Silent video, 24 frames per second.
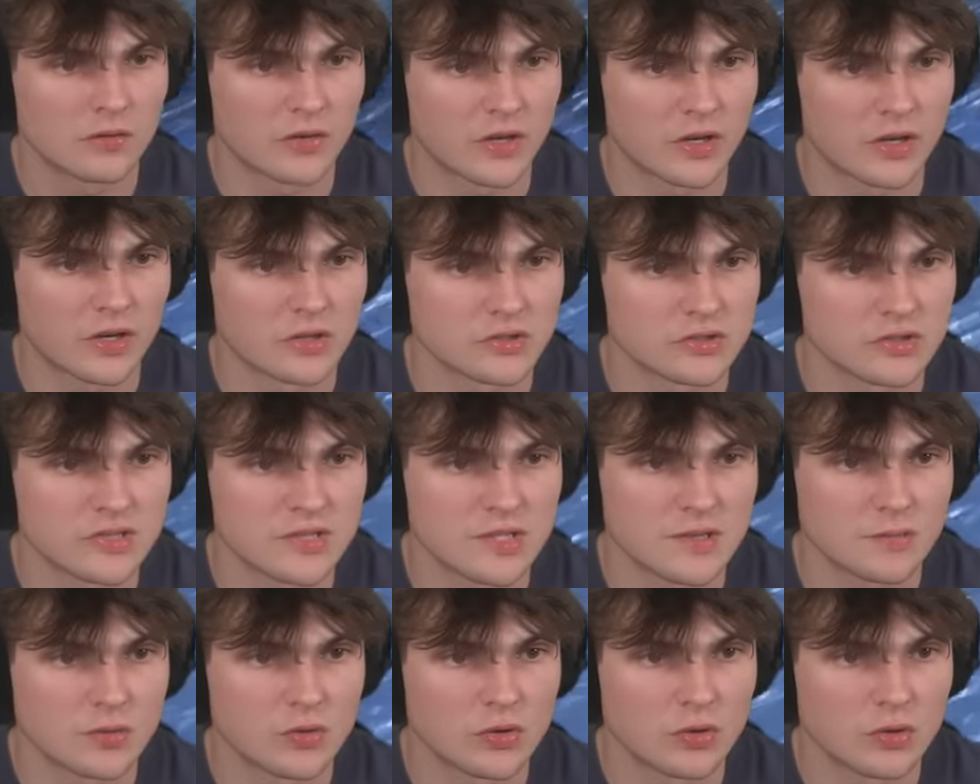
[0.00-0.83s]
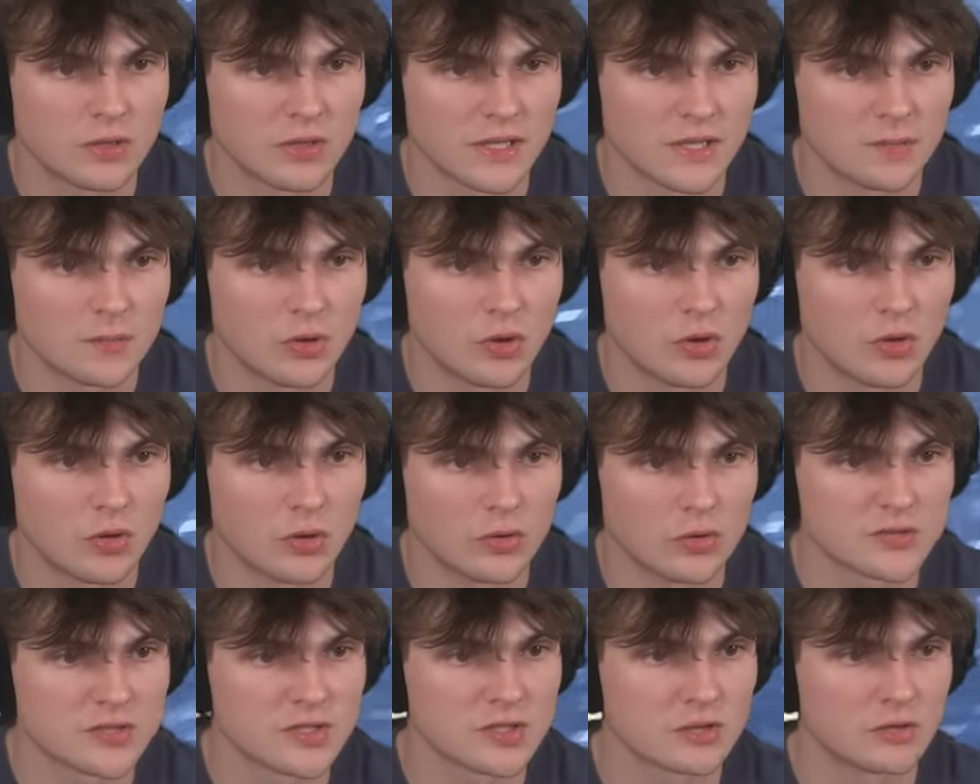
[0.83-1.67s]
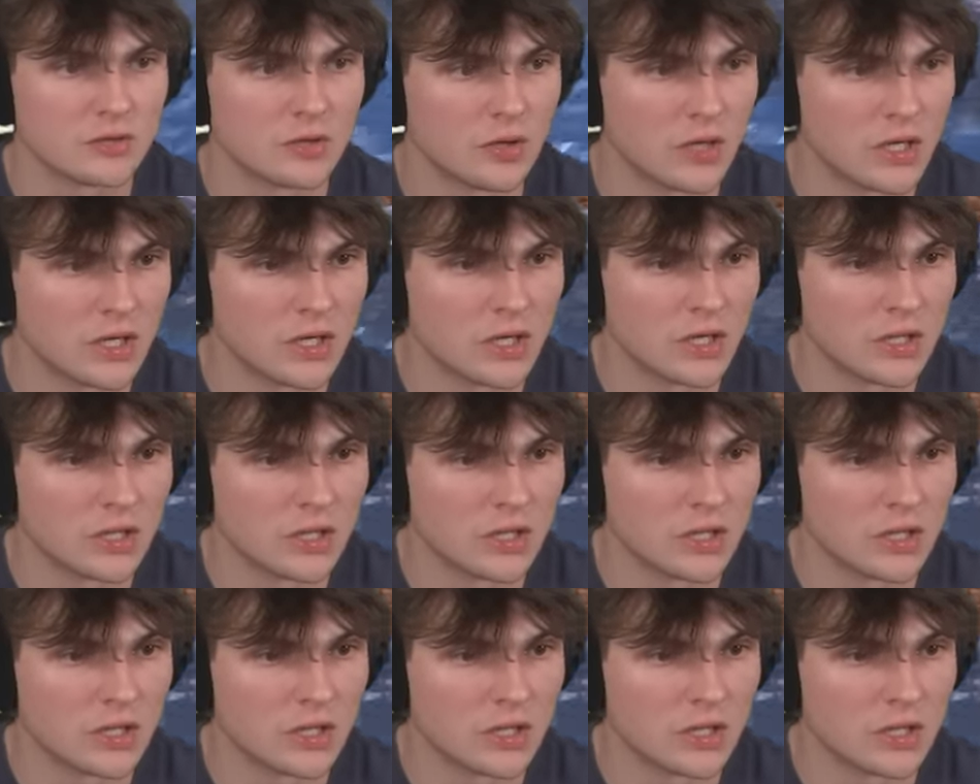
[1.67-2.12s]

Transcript: I can't just keep calling him horse or her.